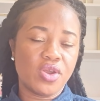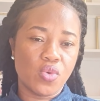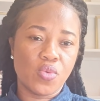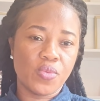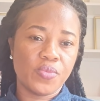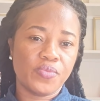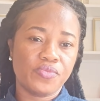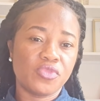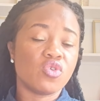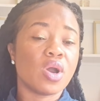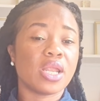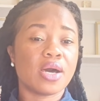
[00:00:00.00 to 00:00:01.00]
No,
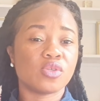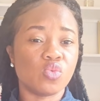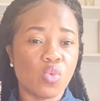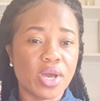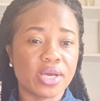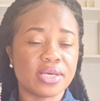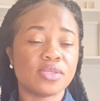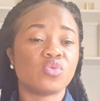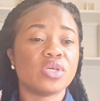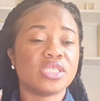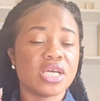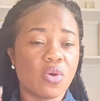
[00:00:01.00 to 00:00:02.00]
you are allowed to work
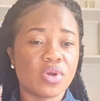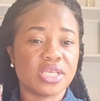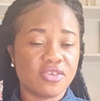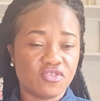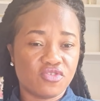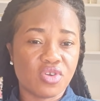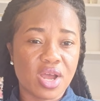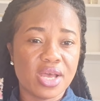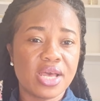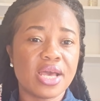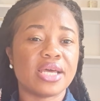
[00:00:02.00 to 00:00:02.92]
20 hours extra,